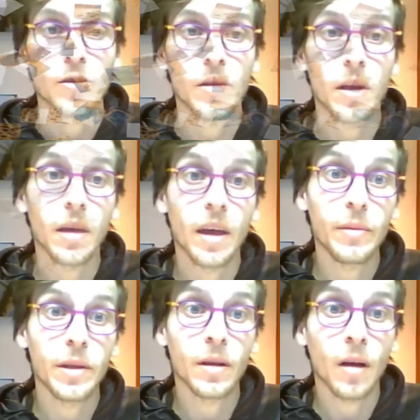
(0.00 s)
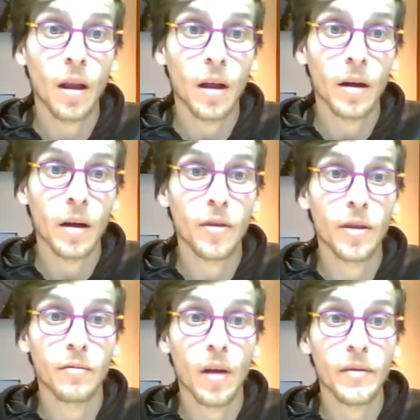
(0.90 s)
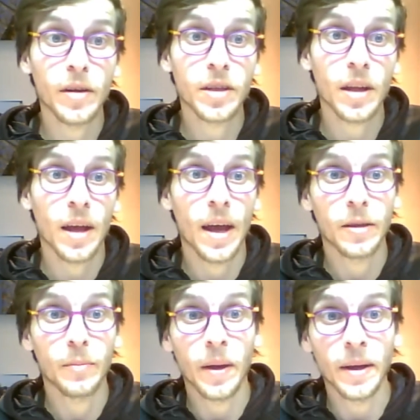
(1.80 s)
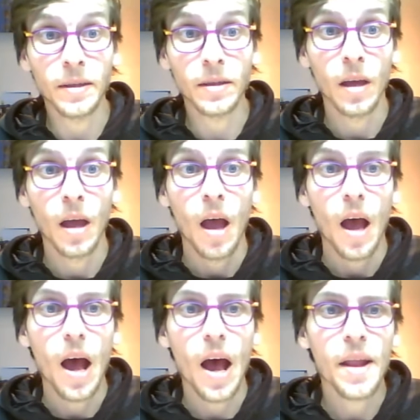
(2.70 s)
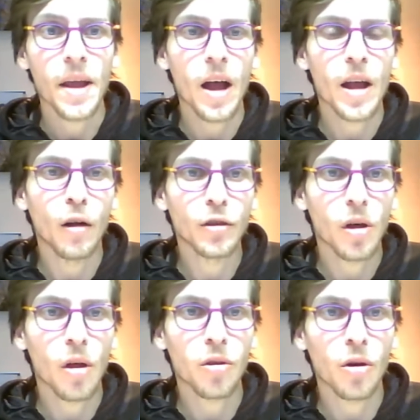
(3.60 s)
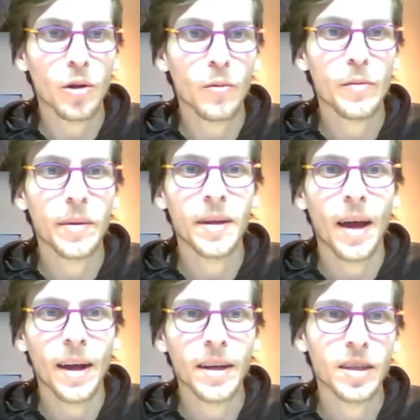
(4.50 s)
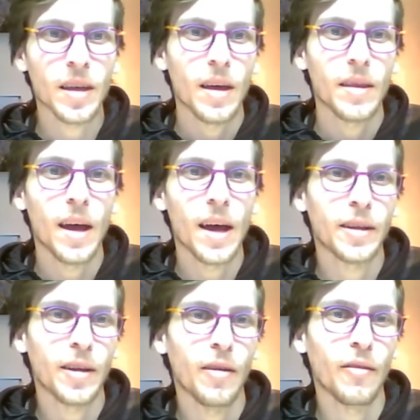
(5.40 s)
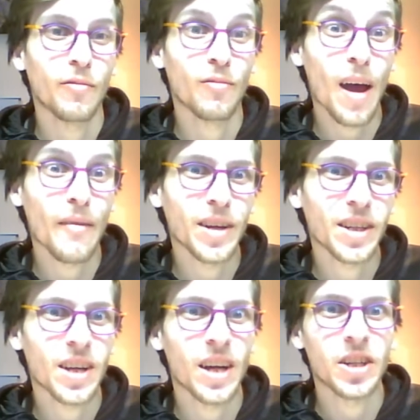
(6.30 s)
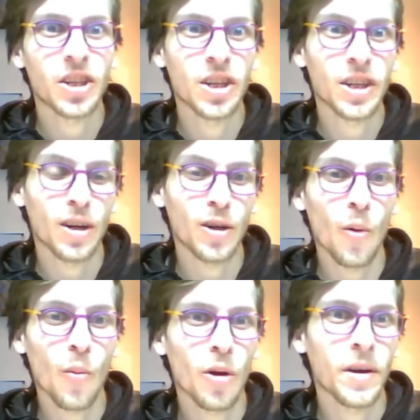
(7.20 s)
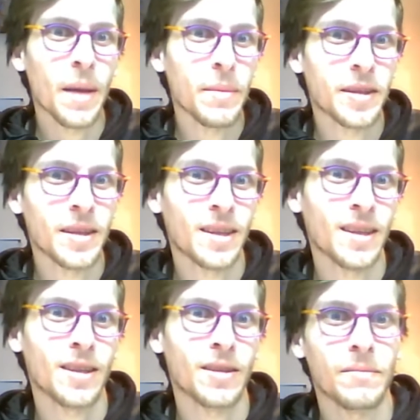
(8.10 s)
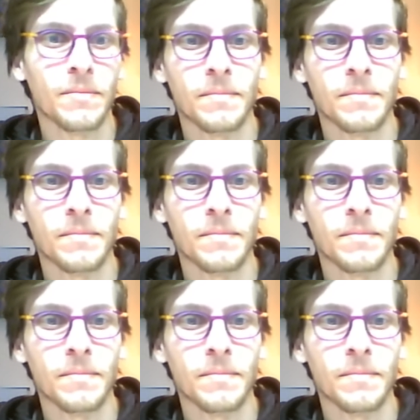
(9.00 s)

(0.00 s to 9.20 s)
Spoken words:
So that gave me the color for the Ravage that I had to paint. And I also thought it would be nice that Ravage and Cheetah were nemesis.